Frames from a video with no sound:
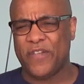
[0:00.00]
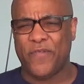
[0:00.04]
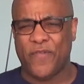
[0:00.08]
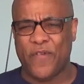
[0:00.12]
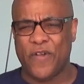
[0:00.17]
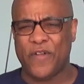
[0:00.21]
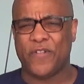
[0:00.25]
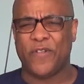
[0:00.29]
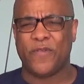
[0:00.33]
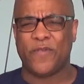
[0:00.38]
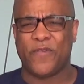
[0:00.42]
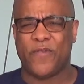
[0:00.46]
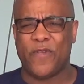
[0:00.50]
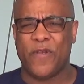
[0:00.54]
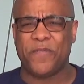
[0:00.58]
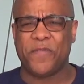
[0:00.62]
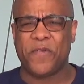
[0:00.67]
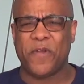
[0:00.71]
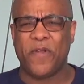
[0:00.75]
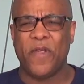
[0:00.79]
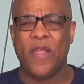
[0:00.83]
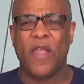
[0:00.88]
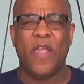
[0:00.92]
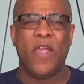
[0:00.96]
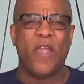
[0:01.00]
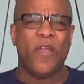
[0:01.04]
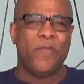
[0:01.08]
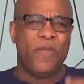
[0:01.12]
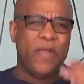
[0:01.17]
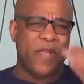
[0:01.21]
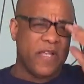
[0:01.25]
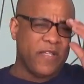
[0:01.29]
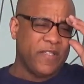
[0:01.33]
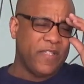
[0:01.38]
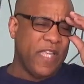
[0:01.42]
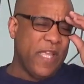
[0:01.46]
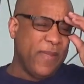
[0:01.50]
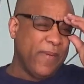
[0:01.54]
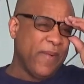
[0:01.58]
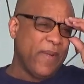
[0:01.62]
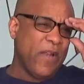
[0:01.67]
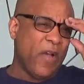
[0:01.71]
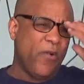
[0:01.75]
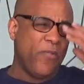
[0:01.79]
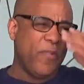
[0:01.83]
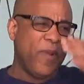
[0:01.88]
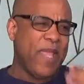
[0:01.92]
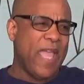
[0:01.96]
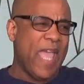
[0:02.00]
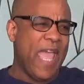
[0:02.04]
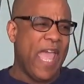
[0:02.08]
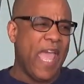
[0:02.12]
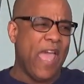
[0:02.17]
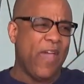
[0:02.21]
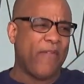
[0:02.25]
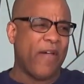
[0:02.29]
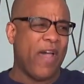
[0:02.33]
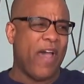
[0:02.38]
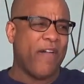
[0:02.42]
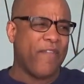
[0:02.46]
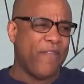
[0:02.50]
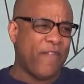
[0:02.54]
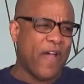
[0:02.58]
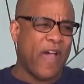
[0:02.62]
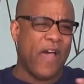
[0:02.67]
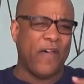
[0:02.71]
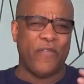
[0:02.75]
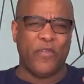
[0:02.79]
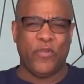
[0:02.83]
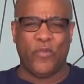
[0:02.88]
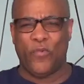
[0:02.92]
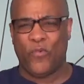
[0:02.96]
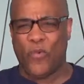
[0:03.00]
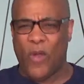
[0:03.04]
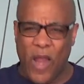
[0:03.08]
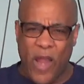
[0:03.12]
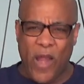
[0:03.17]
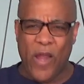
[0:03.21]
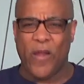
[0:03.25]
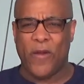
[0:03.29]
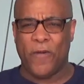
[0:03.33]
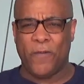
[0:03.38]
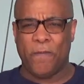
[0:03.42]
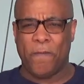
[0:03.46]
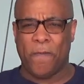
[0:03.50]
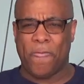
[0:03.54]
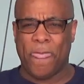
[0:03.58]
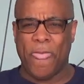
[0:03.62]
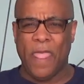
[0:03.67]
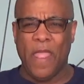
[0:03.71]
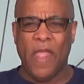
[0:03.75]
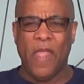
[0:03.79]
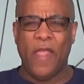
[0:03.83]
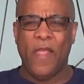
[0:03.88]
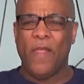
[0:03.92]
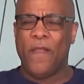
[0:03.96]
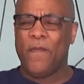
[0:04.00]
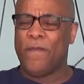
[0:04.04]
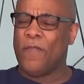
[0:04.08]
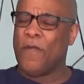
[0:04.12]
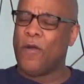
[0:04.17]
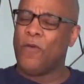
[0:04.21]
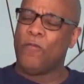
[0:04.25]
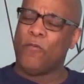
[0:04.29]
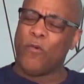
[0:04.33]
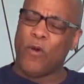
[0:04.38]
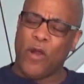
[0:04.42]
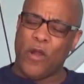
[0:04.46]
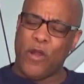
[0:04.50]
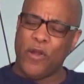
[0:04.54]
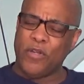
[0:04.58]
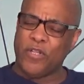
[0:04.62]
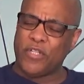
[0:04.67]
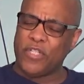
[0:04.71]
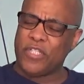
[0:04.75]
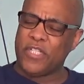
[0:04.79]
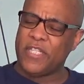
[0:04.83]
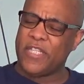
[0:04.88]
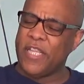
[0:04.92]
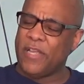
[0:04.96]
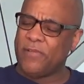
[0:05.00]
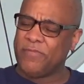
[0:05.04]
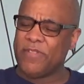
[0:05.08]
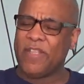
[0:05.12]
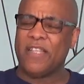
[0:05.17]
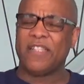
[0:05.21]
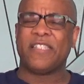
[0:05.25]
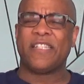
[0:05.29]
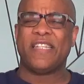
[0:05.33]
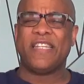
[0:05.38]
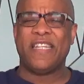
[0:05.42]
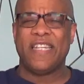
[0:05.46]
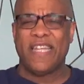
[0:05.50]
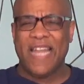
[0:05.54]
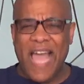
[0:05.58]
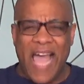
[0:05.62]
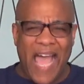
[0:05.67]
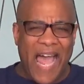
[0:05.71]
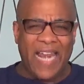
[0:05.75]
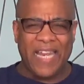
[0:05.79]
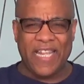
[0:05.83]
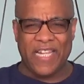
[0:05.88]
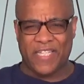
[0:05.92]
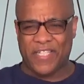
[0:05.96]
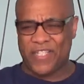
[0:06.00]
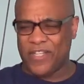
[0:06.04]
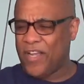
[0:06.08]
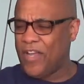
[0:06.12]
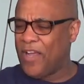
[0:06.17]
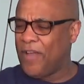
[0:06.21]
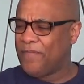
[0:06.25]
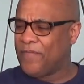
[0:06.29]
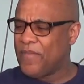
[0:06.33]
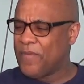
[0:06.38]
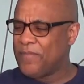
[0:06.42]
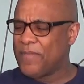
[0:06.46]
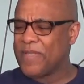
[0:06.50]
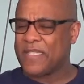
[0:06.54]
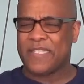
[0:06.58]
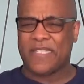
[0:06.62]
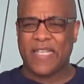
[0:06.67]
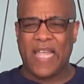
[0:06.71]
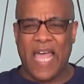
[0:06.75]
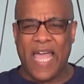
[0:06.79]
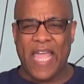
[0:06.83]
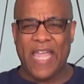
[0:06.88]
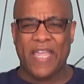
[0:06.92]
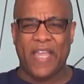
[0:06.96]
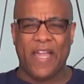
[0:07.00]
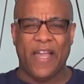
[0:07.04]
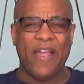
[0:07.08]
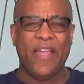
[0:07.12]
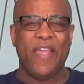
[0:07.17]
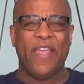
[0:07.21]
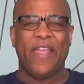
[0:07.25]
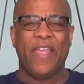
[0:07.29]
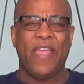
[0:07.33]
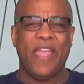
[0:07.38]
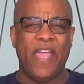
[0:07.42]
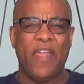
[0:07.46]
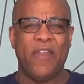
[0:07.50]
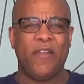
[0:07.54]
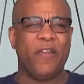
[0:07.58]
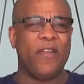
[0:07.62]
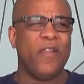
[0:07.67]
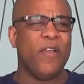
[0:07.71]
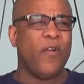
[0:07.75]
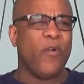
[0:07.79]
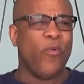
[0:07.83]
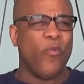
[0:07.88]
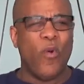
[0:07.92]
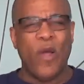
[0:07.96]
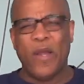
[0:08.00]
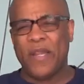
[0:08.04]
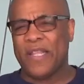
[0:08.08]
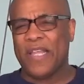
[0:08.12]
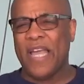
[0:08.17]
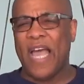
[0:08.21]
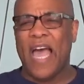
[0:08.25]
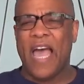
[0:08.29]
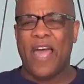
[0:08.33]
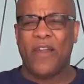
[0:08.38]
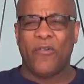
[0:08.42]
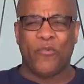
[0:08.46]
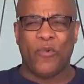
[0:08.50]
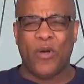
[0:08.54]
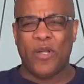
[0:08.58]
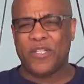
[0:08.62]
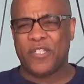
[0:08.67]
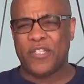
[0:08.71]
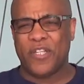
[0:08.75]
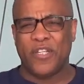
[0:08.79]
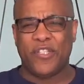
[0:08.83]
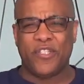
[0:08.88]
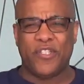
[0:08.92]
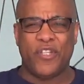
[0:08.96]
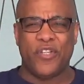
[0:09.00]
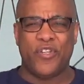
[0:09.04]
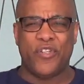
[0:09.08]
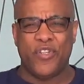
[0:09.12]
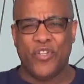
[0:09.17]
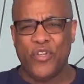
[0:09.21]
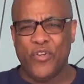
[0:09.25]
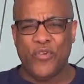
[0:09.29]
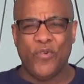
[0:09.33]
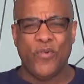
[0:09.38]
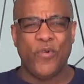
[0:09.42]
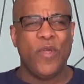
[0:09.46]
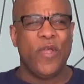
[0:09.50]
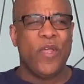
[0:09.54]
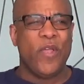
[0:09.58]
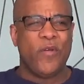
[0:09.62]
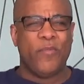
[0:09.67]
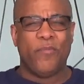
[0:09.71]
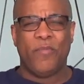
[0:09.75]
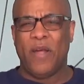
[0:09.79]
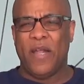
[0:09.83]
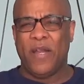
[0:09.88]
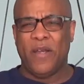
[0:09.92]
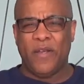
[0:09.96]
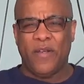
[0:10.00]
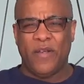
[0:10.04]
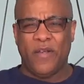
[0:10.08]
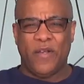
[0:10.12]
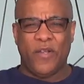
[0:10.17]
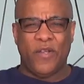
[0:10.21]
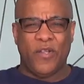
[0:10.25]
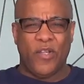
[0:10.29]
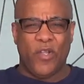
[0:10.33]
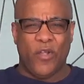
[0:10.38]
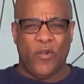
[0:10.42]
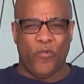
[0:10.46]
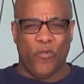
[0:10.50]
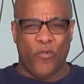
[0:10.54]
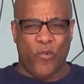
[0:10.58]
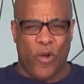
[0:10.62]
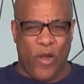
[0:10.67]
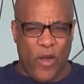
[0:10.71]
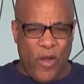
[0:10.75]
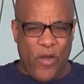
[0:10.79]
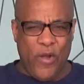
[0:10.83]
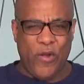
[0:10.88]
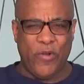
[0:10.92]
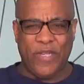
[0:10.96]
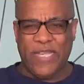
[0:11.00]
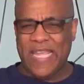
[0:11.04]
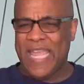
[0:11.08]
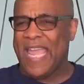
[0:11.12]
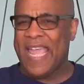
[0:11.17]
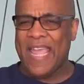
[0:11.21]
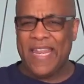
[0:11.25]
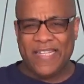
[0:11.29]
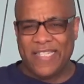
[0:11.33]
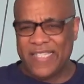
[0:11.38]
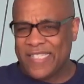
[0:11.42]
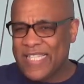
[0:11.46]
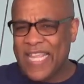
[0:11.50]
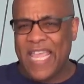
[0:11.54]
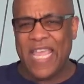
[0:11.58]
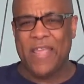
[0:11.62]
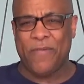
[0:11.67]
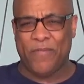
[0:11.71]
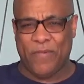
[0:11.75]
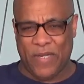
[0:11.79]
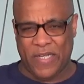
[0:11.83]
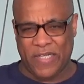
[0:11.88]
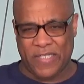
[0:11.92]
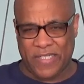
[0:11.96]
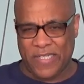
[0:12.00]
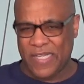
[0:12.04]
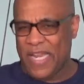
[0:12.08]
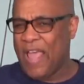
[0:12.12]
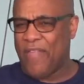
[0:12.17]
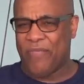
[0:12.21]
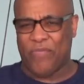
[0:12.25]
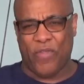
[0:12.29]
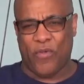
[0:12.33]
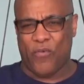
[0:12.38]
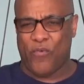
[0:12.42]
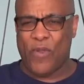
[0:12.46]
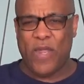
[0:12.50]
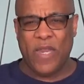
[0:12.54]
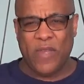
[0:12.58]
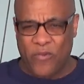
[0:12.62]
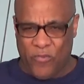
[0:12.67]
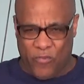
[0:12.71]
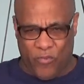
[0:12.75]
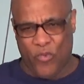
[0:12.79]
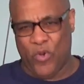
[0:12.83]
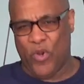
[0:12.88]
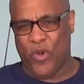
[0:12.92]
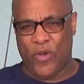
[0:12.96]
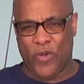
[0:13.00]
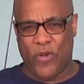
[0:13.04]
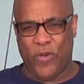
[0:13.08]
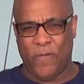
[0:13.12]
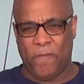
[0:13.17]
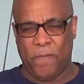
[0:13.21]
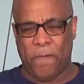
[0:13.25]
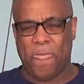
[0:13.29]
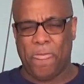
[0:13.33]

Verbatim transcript: verse of scripture because even though we have our Father's word, the word just gives us knowledge of the Messiah and what God wants us to do, but the word can't save us, not the written word.